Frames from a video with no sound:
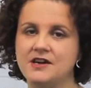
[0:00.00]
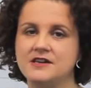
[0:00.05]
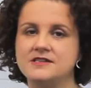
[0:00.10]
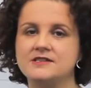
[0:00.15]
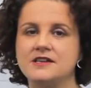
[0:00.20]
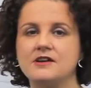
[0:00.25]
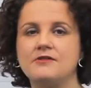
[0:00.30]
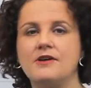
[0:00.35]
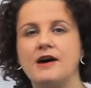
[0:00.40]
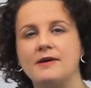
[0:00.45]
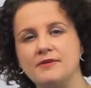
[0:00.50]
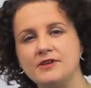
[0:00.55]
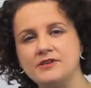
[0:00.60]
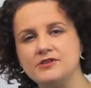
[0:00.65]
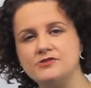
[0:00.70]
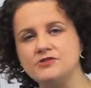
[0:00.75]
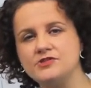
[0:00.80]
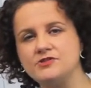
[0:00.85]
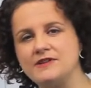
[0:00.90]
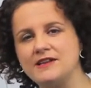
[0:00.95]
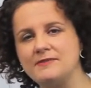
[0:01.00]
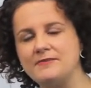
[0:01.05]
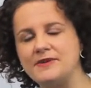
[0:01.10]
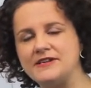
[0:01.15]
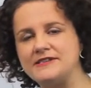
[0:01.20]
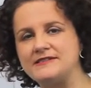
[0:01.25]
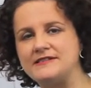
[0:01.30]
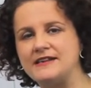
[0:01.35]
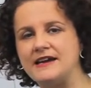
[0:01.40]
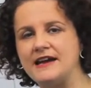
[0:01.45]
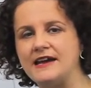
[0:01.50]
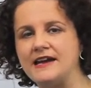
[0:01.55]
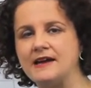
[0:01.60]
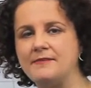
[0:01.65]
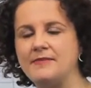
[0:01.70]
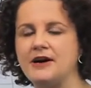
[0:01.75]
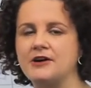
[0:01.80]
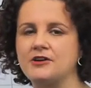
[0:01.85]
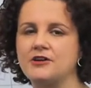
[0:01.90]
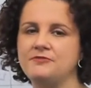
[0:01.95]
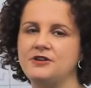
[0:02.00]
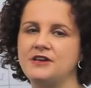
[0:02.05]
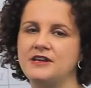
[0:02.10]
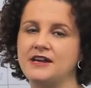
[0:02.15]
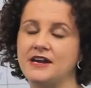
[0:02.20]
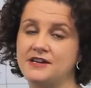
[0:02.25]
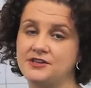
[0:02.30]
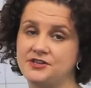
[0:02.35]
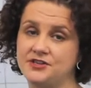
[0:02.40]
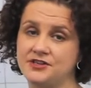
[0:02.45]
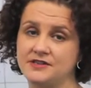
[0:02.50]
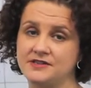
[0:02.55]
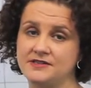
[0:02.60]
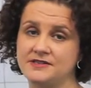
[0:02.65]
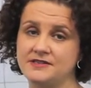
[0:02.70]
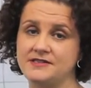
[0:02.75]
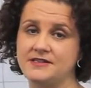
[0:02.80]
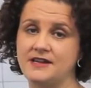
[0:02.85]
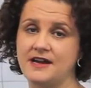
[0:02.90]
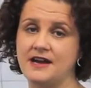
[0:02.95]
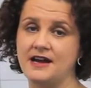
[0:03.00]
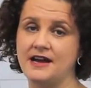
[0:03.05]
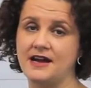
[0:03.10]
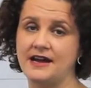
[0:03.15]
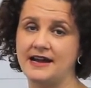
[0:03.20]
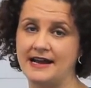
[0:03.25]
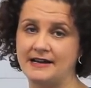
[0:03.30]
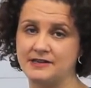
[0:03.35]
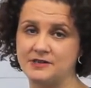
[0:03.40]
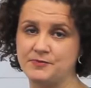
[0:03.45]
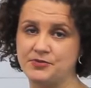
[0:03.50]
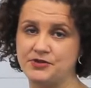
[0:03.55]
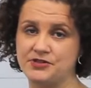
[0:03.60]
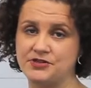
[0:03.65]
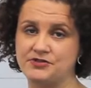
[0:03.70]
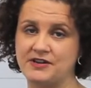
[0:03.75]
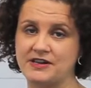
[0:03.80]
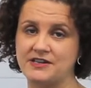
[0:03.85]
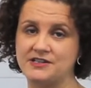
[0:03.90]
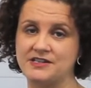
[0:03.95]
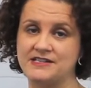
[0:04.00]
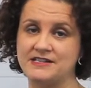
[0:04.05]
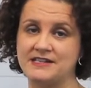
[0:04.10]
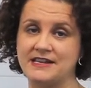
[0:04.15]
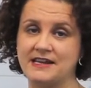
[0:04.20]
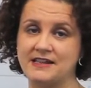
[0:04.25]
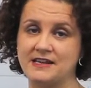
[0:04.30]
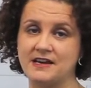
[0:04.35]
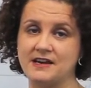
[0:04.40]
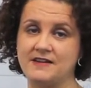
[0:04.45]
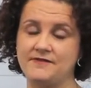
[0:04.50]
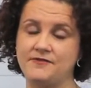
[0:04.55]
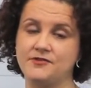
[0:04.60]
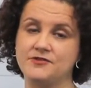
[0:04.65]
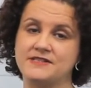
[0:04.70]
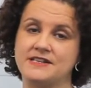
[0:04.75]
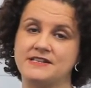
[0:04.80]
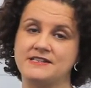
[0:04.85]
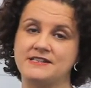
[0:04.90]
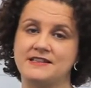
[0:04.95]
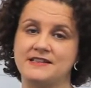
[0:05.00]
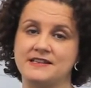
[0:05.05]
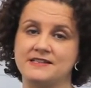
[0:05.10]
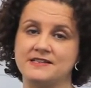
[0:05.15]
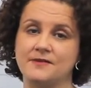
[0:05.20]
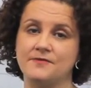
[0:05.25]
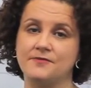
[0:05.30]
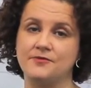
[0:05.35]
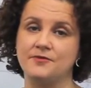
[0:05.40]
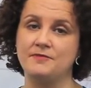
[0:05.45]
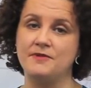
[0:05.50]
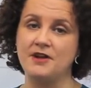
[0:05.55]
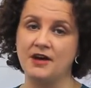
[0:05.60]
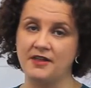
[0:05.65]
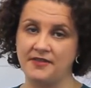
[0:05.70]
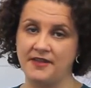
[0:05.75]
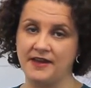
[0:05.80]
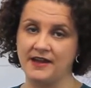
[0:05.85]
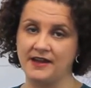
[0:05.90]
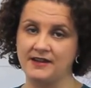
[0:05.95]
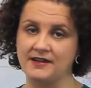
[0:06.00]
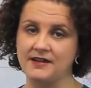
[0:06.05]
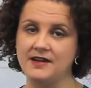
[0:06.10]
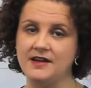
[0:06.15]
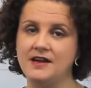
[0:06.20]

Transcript: So, I'm going to talk to you a little bit today about communications uh, and how to put a strategy together if you're setting things up from nothing.